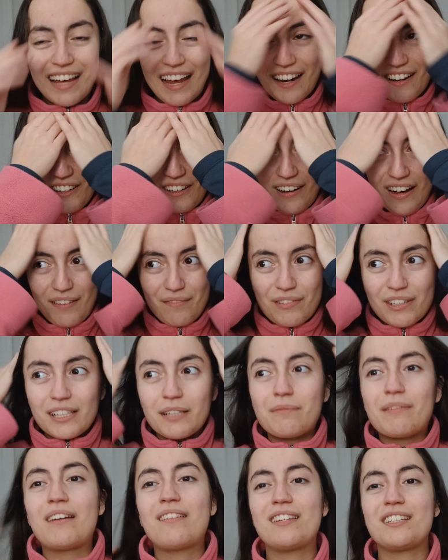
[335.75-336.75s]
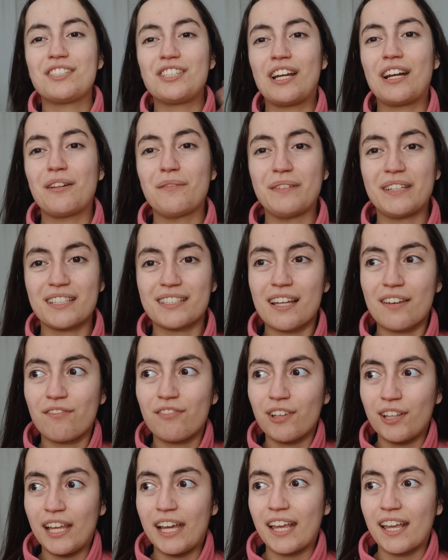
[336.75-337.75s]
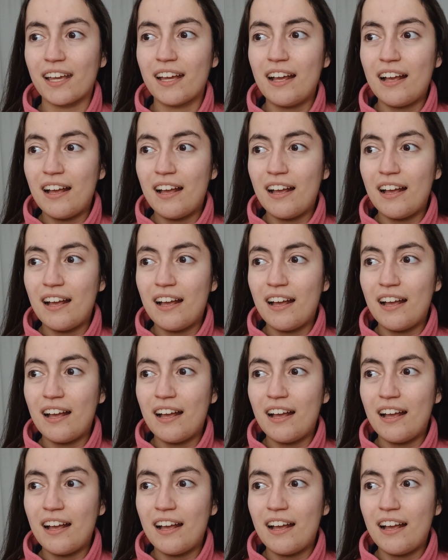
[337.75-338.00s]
I don't know, I'm really proud of this channel because I feel like,